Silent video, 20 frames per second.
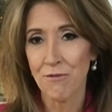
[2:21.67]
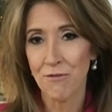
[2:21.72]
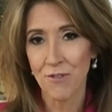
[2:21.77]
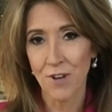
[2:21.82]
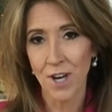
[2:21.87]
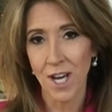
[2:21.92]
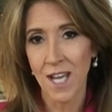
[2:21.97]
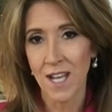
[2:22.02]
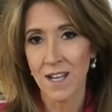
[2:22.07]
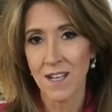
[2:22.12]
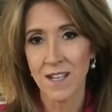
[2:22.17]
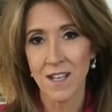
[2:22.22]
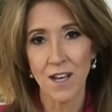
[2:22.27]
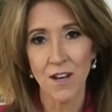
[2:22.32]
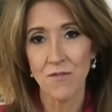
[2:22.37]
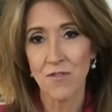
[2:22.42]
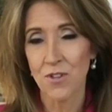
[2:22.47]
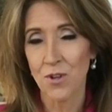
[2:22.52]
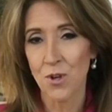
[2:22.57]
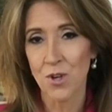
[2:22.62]
friend
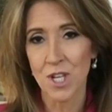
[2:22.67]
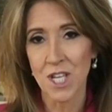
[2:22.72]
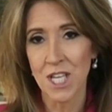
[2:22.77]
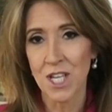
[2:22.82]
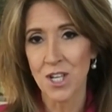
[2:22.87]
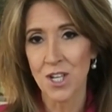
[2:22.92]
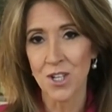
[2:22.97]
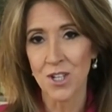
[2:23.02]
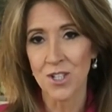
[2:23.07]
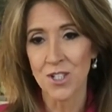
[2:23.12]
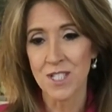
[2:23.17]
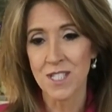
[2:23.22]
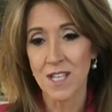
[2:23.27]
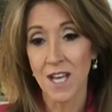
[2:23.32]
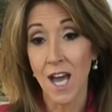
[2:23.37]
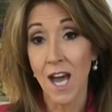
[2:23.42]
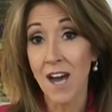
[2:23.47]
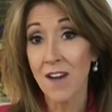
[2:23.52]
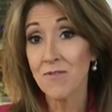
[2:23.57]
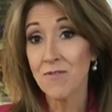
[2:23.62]
of 30 years
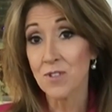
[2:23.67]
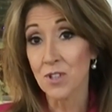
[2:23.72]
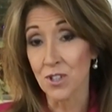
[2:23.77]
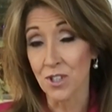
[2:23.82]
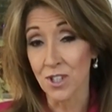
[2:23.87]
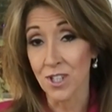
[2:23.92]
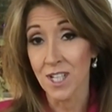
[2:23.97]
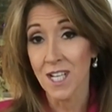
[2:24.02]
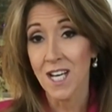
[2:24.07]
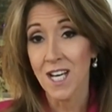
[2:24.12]
after